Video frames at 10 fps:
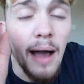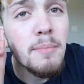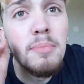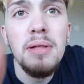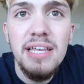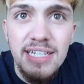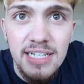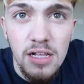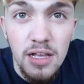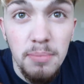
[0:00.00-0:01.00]
I'm gonna play
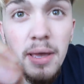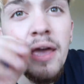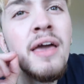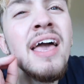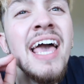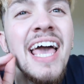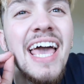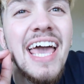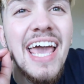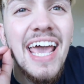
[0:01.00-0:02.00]
this clip
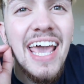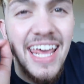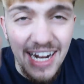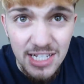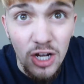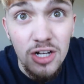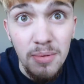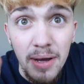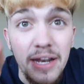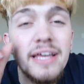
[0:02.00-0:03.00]
and I
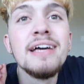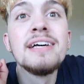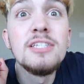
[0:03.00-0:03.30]
talked about it.